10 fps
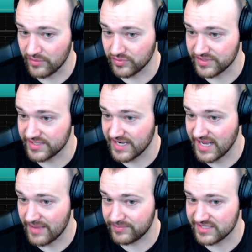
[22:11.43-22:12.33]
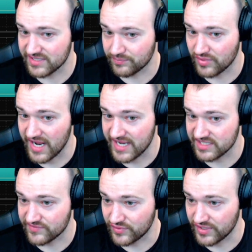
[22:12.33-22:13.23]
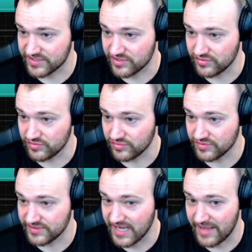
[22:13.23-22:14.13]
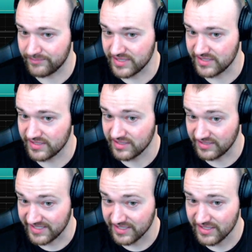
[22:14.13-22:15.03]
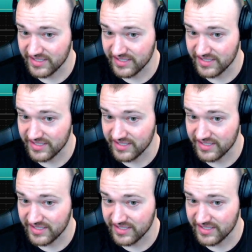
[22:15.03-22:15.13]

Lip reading: would not be surprised for it to not be like,